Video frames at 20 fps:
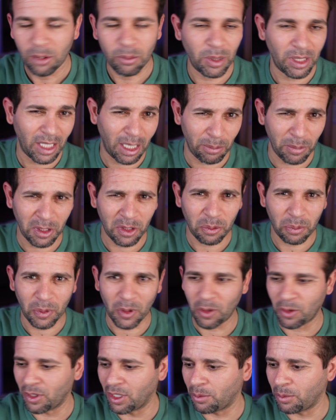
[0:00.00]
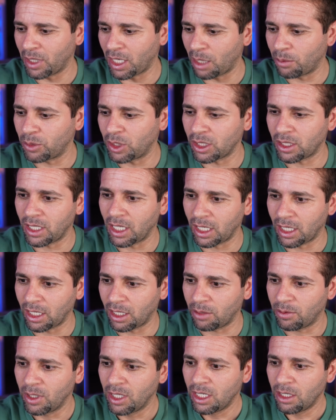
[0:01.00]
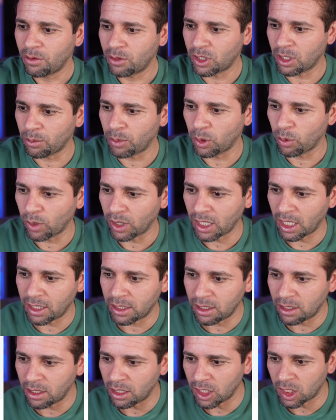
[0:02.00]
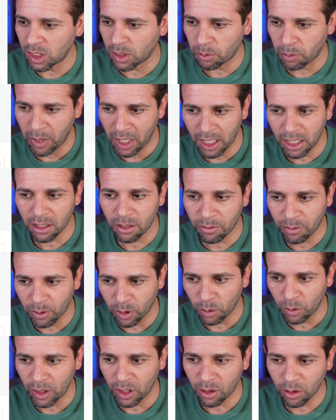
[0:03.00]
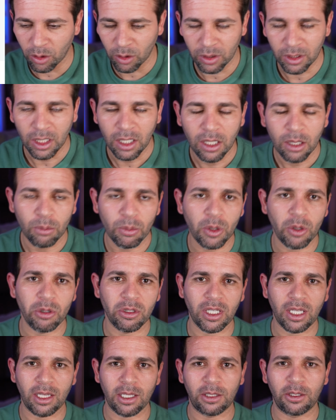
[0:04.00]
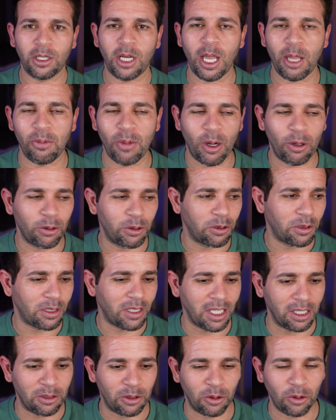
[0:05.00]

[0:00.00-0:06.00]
but I'm not a programmer. I'm just like kind of, for example, what I did explain the following code, because at that time I was trying